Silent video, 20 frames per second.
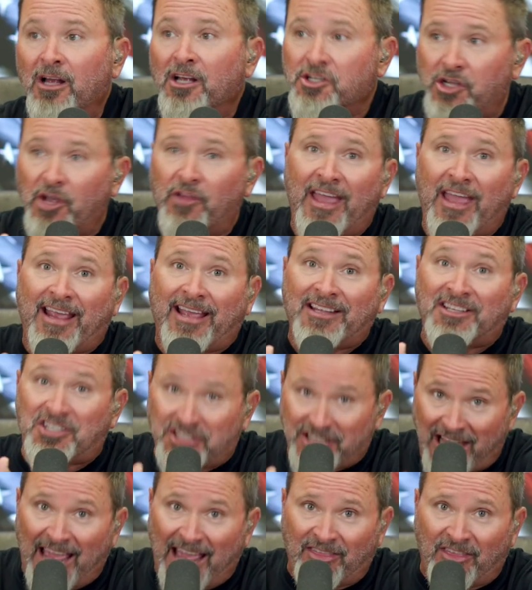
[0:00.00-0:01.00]
So they can
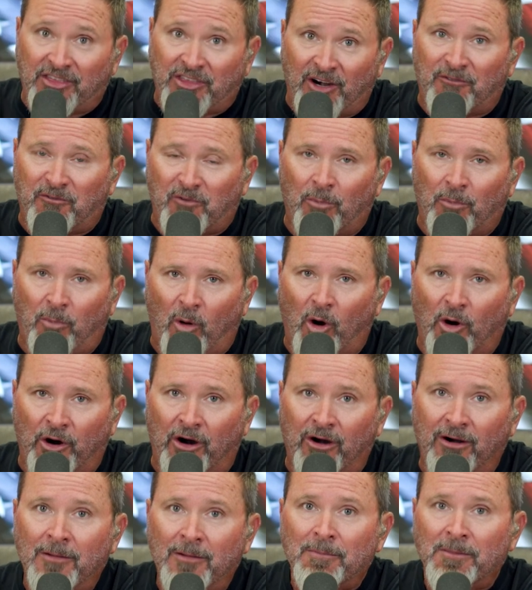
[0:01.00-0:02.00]
say that they're for
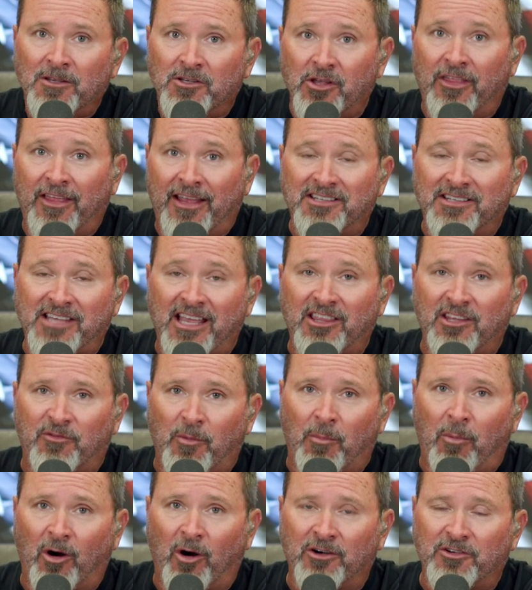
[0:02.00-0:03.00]
border, so they can say they're
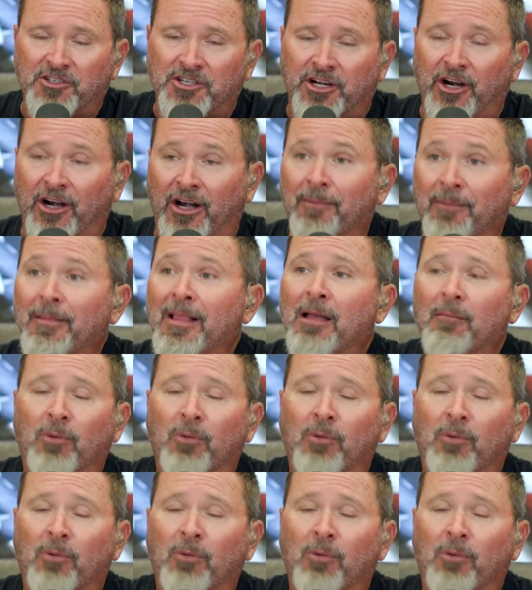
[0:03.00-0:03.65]
for border security.